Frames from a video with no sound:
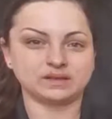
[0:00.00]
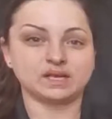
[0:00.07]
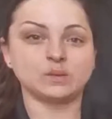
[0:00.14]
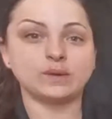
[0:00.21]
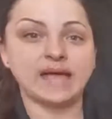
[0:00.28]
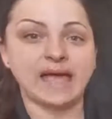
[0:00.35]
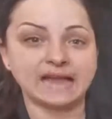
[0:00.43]

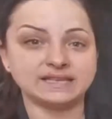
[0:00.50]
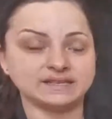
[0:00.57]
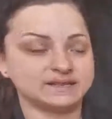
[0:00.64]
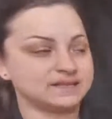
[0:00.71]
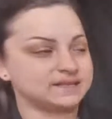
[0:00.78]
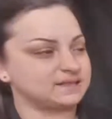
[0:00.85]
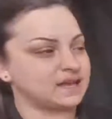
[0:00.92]
Can we add to
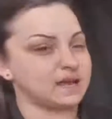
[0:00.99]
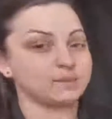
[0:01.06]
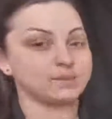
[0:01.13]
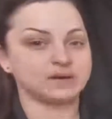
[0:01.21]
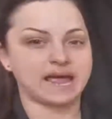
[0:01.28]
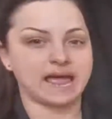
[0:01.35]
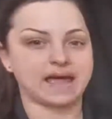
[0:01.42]
this? I'm
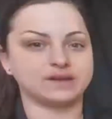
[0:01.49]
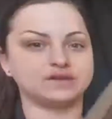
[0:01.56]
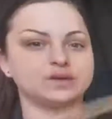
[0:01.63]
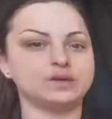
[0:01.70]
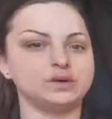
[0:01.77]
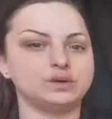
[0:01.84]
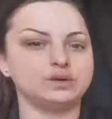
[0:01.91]
going to add
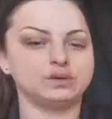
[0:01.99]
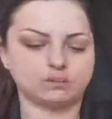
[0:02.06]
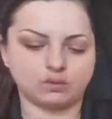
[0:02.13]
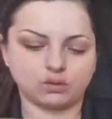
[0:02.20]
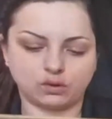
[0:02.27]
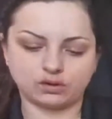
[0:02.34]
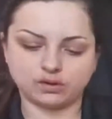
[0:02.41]
2
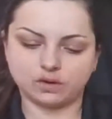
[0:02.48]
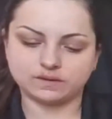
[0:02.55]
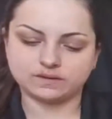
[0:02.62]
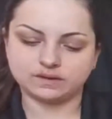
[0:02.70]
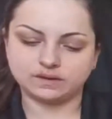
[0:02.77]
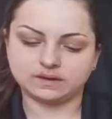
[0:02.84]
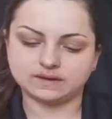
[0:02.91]
more
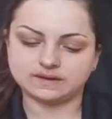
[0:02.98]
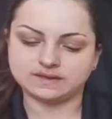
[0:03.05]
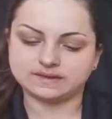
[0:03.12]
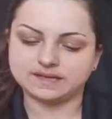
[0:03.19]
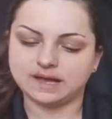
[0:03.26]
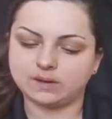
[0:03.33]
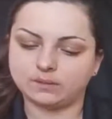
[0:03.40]
notes, and you can
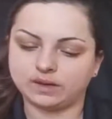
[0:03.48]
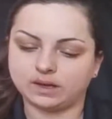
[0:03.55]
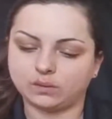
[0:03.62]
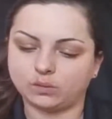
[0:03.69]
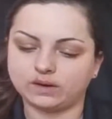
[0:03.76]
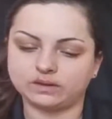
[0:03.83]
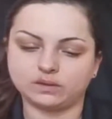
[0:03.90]
tell me
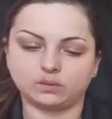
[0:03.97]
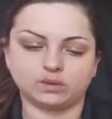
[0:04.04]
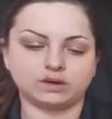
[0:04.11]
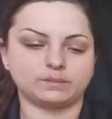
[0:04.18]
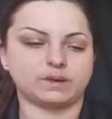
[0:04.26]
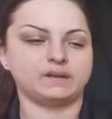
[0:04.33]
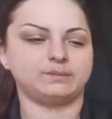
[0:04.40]
what the
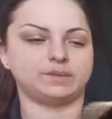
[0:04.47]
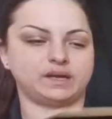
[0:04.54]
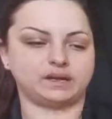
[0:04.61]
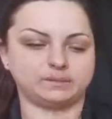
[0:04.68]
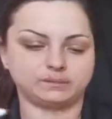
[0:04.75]
word might be.